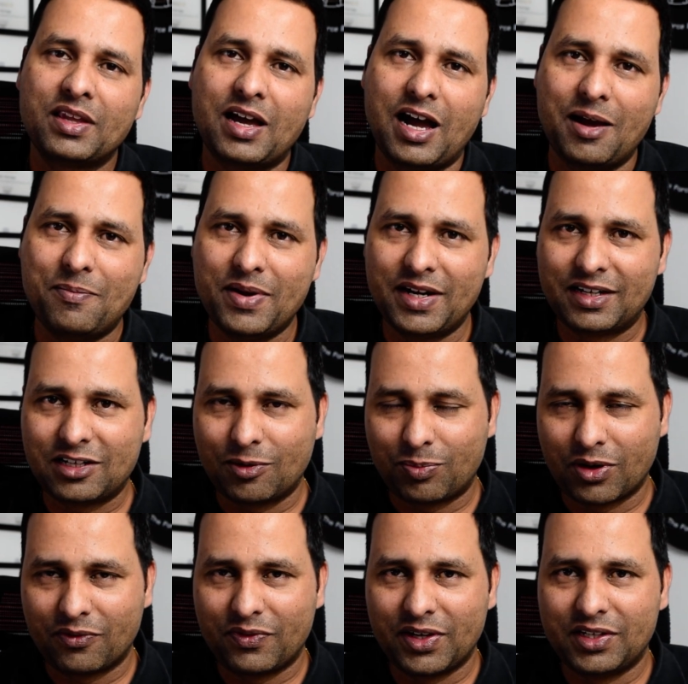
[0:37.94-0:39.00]
I made a
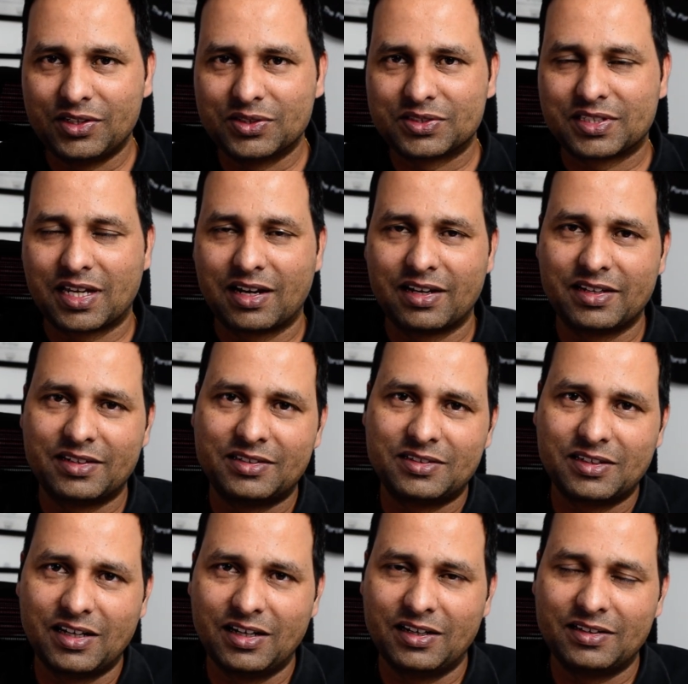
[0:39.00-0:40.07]
couple of videos
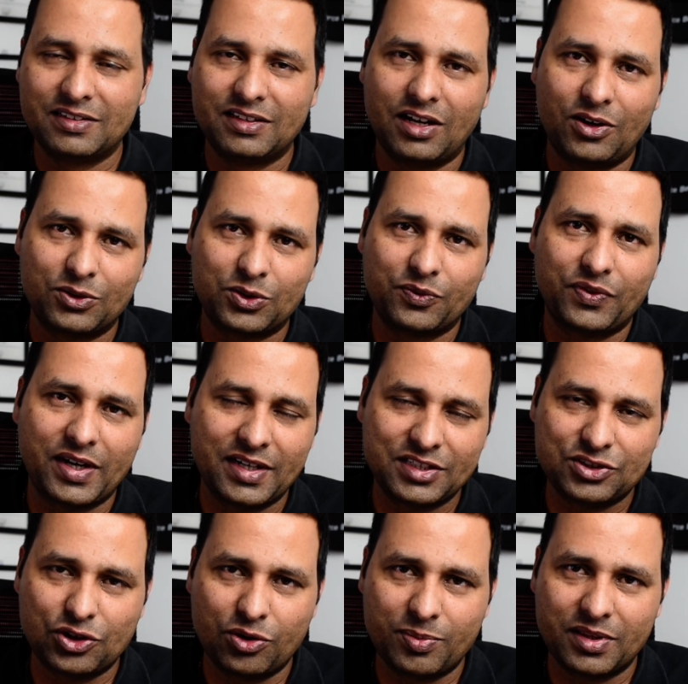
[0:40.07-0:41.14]
earlier on how to find a
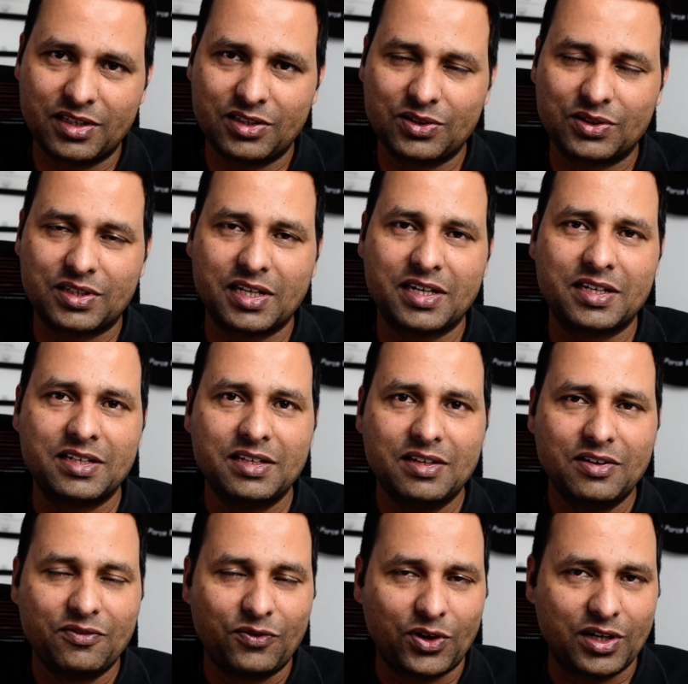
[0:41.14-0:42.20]
job in the UK
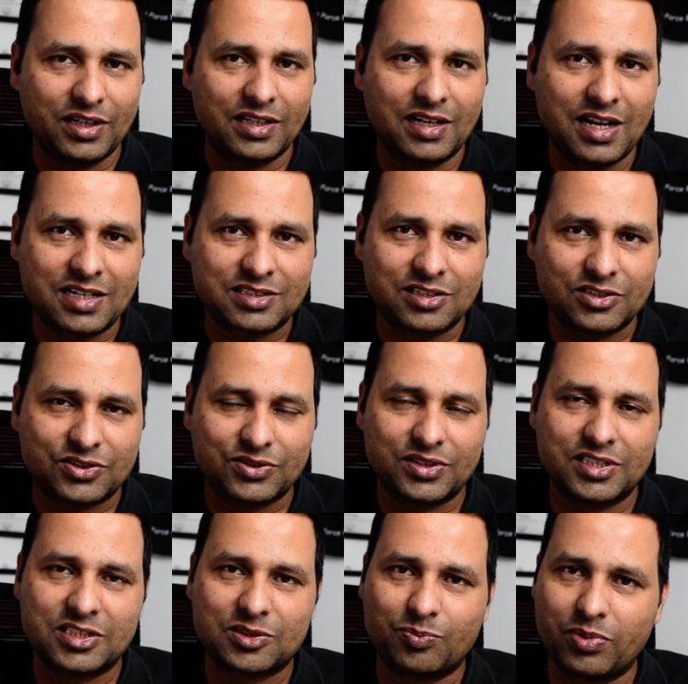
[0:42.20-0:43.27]
for international students.